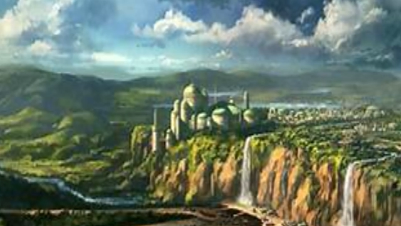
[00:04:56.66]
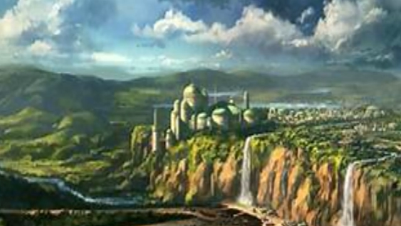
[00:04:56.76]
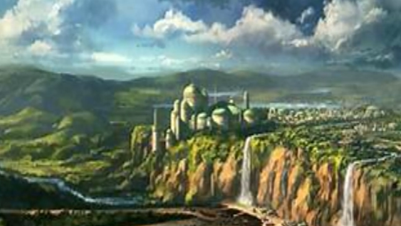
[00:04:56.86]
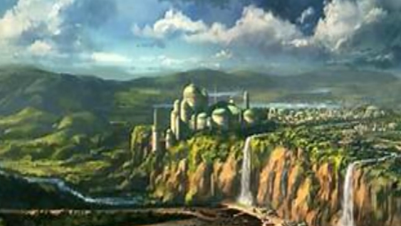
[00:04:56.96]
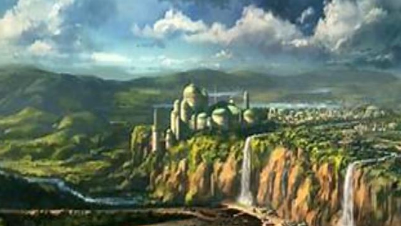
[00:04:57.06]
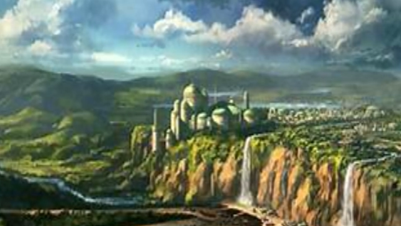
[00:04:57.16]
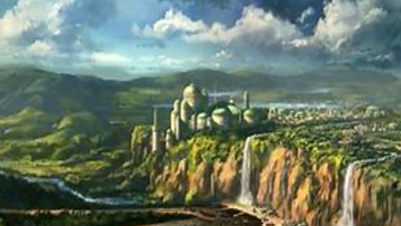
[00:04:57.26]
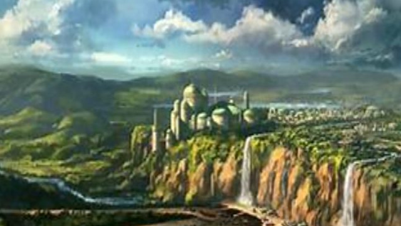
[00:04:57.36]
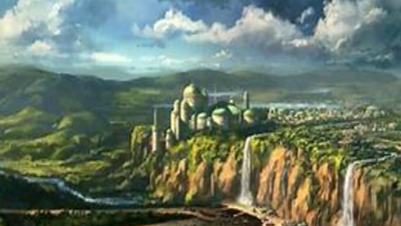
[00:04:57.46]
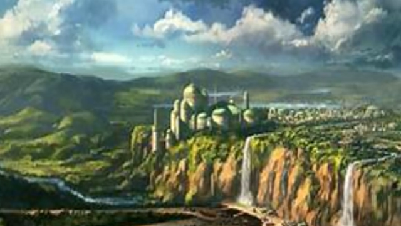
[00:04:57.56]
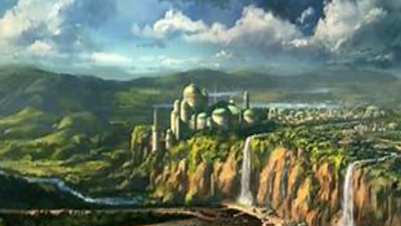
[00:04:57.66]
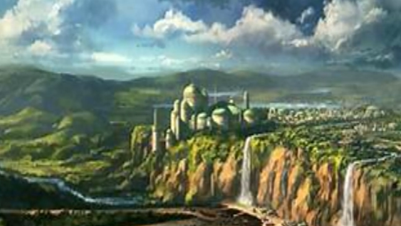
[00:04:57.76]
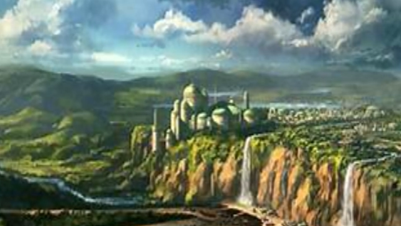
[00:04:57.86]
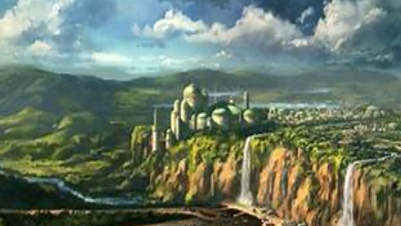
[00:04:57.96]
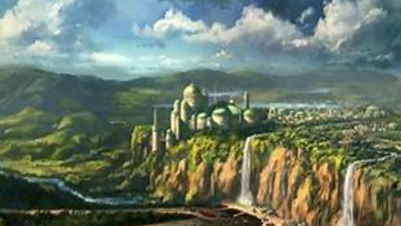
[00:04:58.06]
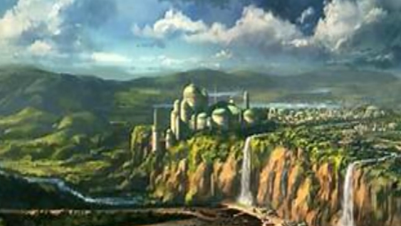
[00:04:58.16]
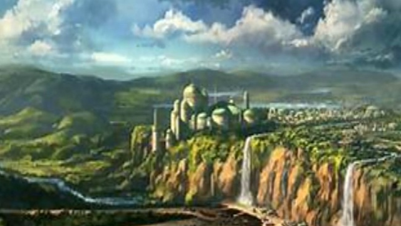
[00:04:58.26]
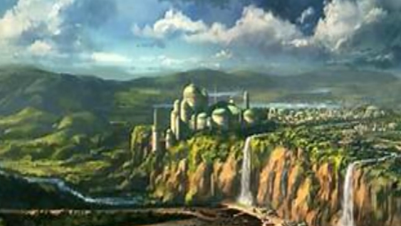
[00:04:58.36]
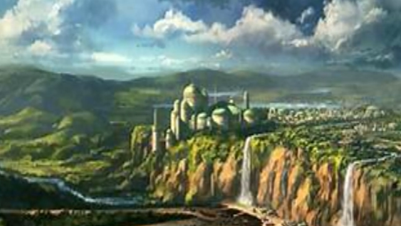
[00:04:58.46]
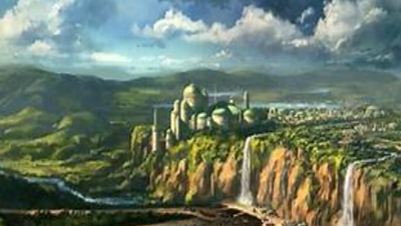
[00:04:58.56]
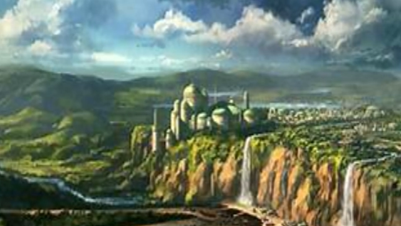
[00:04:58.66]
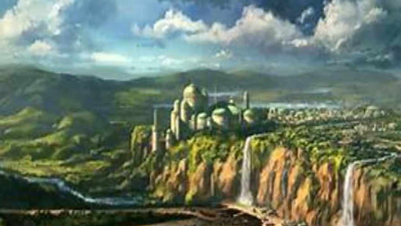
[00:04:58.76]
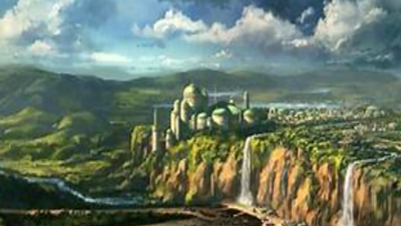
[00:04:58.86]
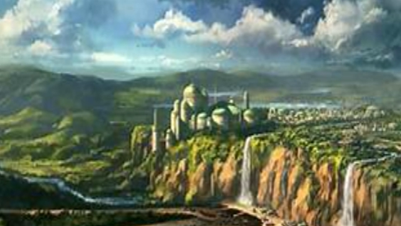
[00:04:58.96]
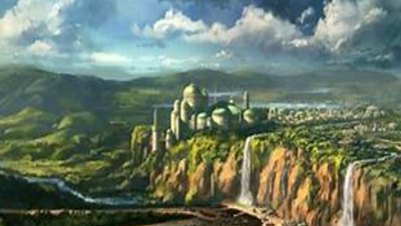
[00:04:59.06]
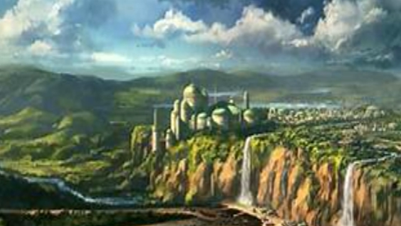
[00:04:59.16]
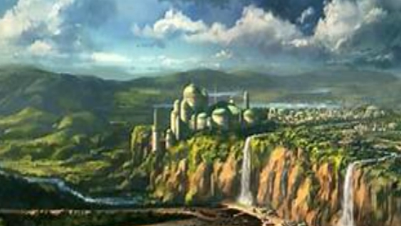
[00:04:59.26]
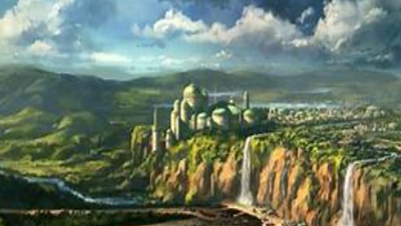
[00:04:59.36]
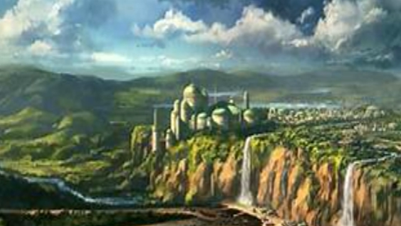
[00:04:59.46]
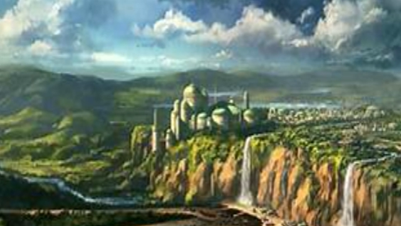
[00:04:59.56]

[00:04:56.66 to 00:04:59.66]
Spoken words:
[unreadable: no face in view]